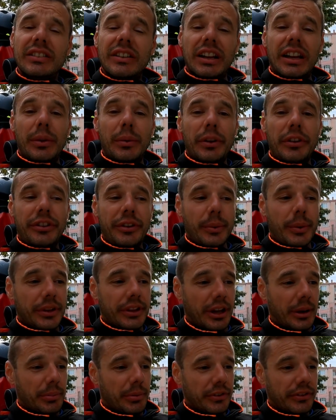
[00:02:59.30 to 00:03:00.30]
Well, I will see
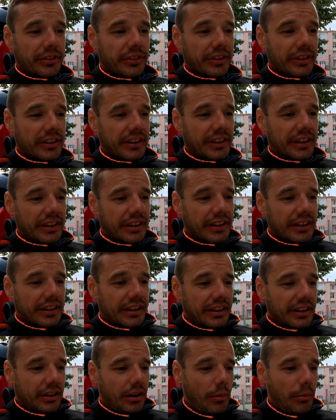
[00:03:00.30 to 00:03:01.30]
what happens.
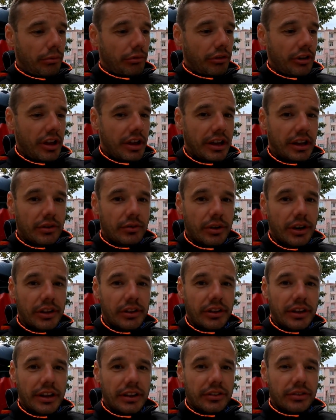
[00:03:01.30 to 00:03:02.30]
Hopefully I can
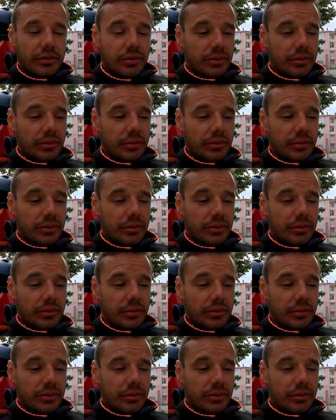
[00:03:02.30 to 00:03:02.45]
ride again